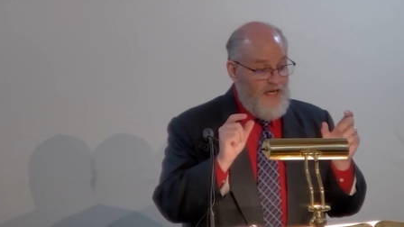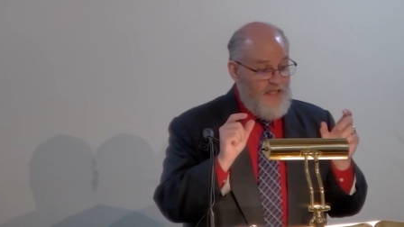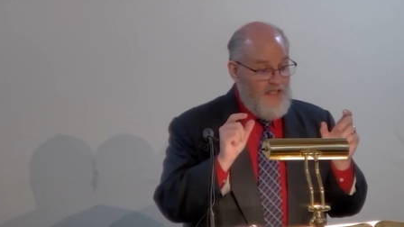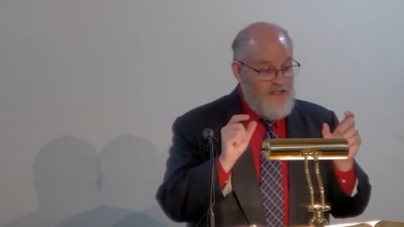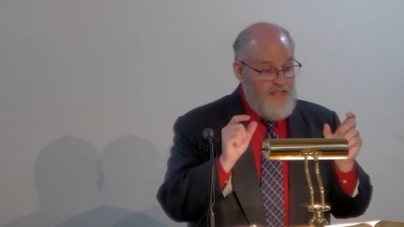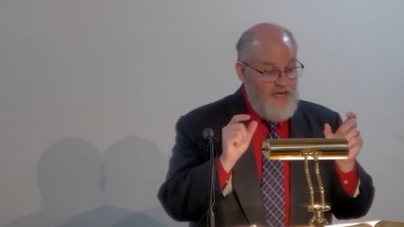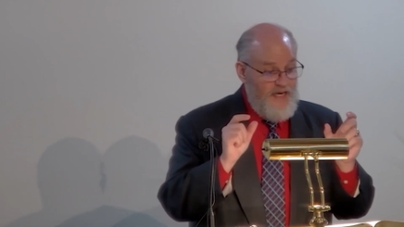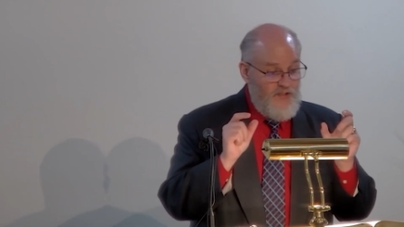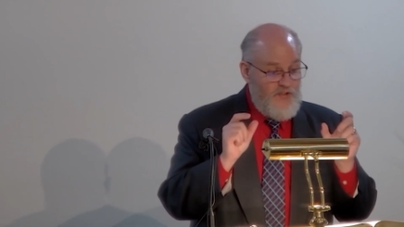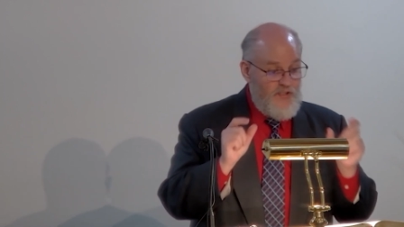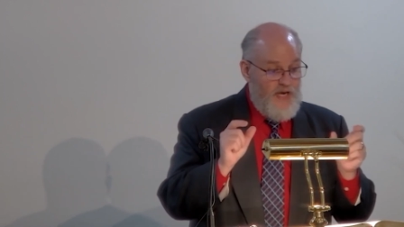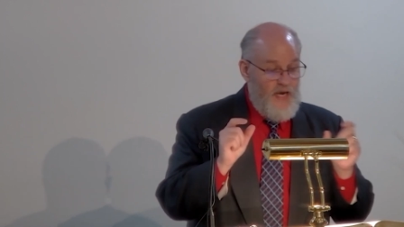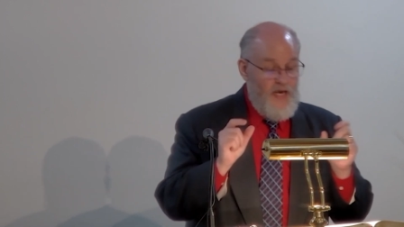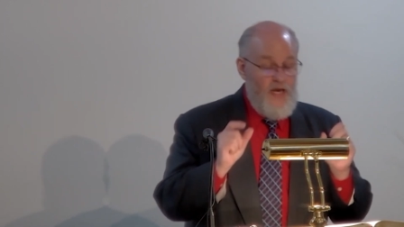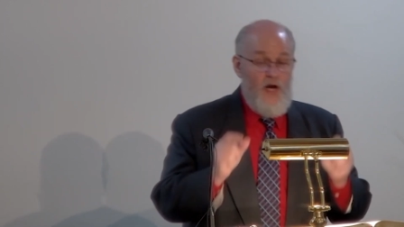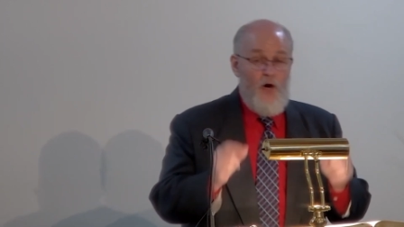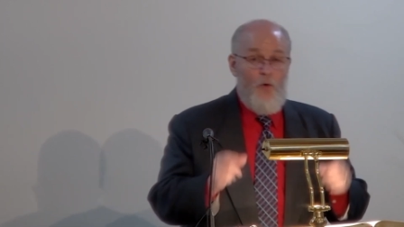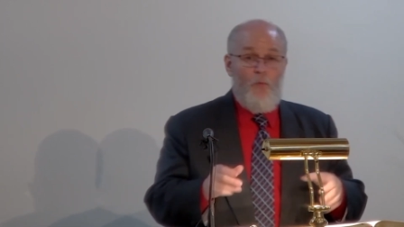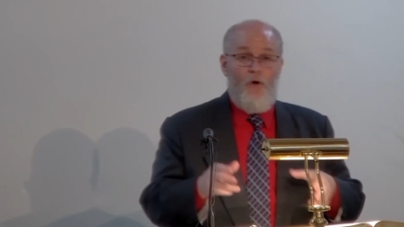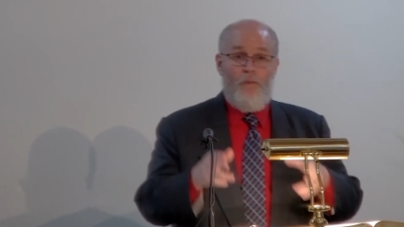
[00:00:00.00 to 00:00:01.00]
and they
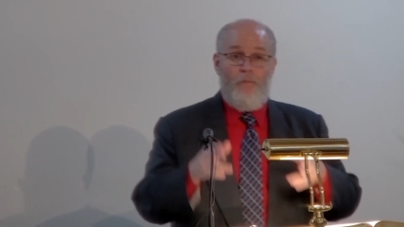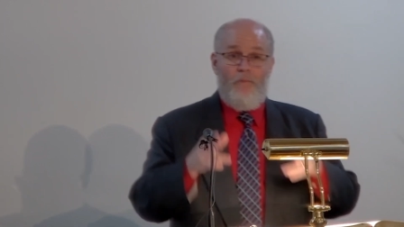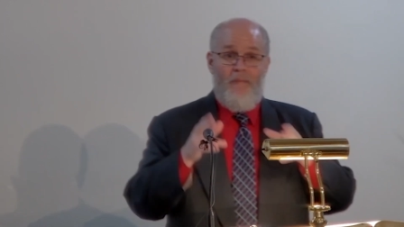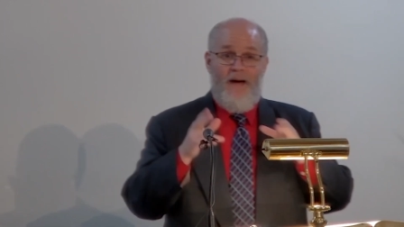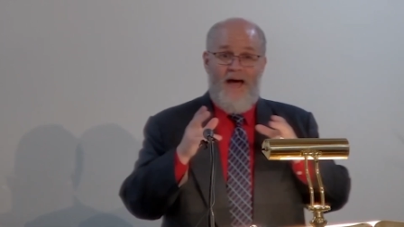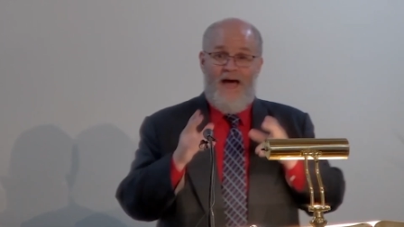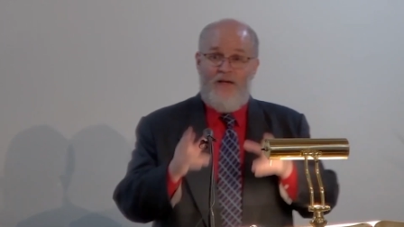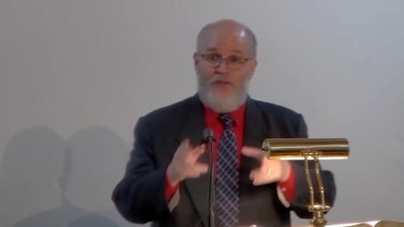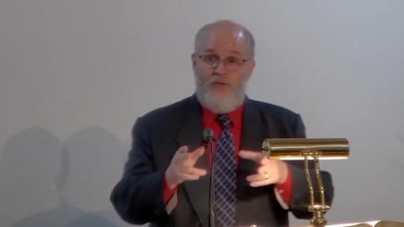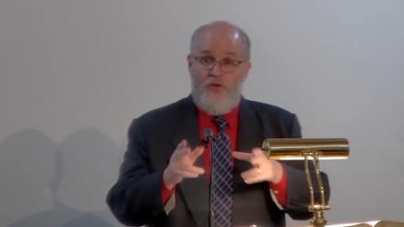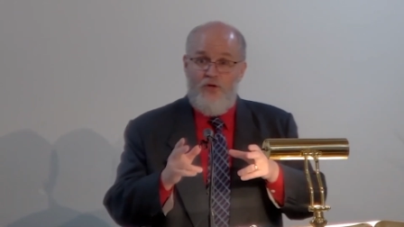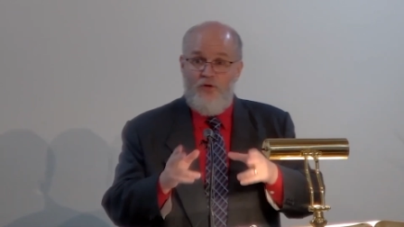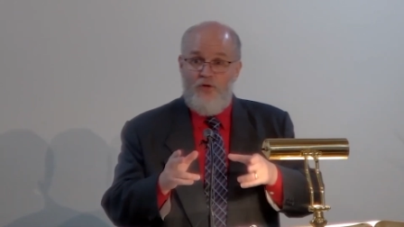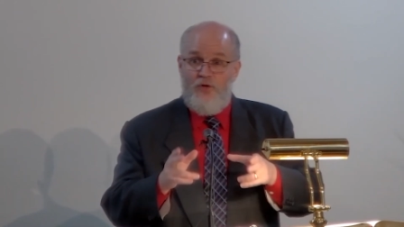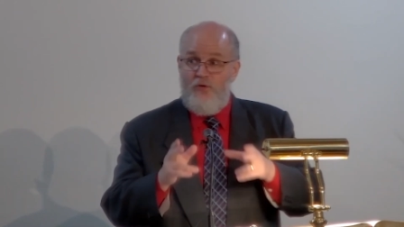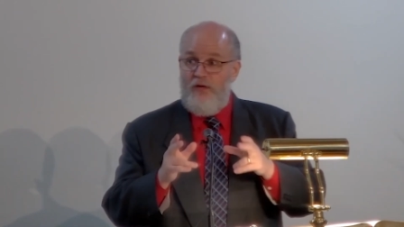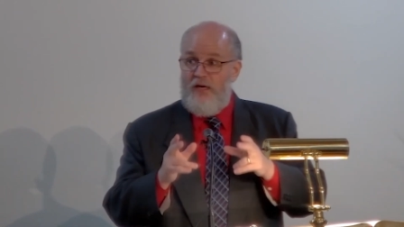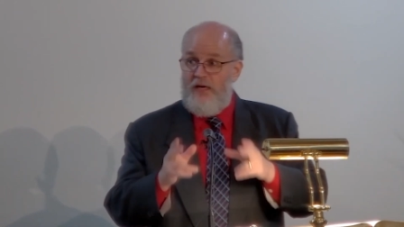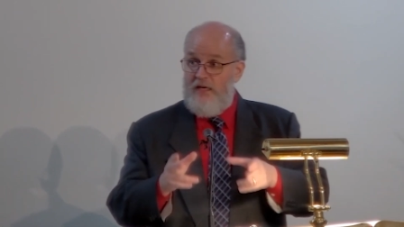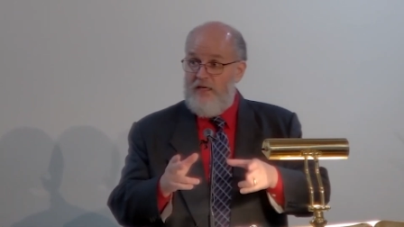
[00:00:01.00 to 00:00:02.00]
say, well,
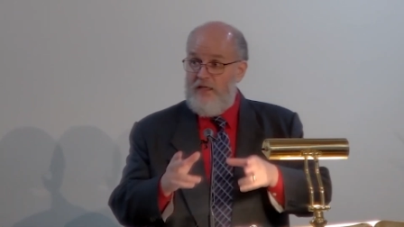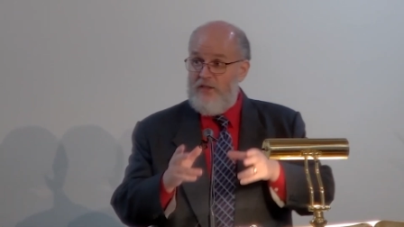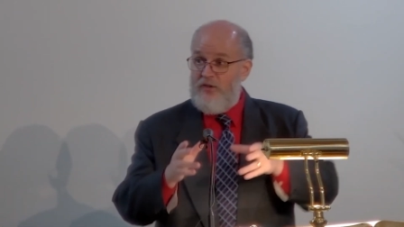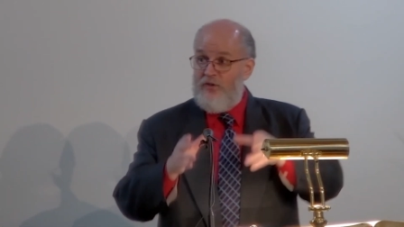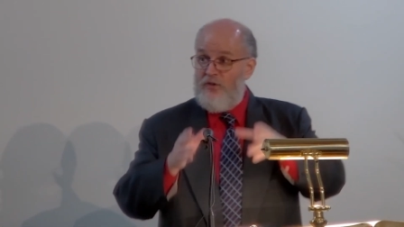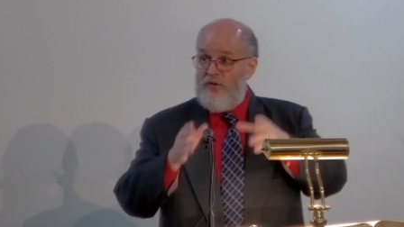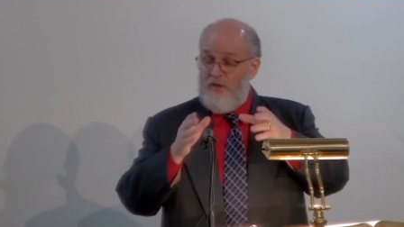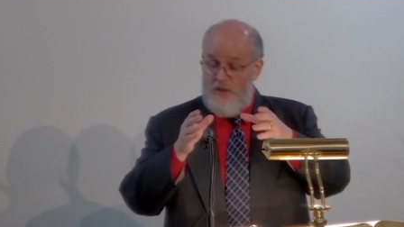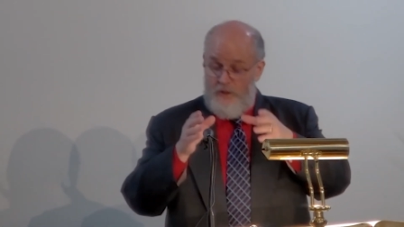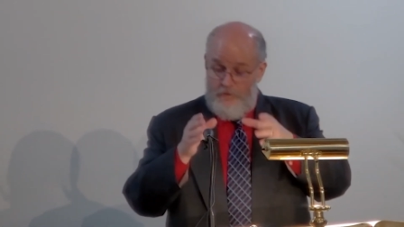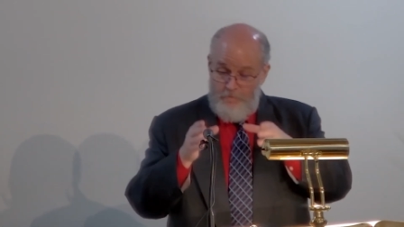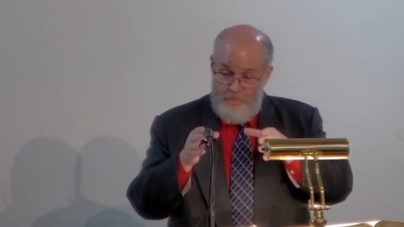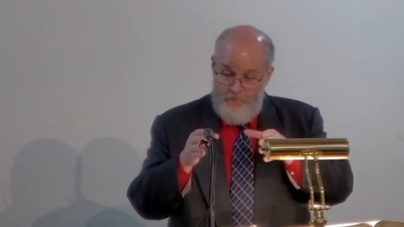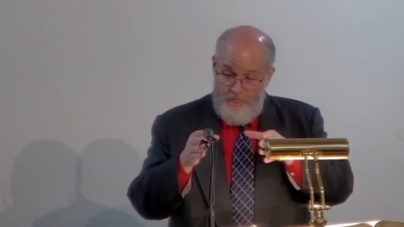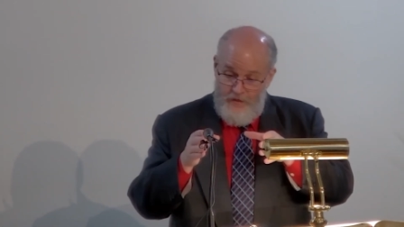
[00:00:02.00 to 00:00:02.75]
Matthew is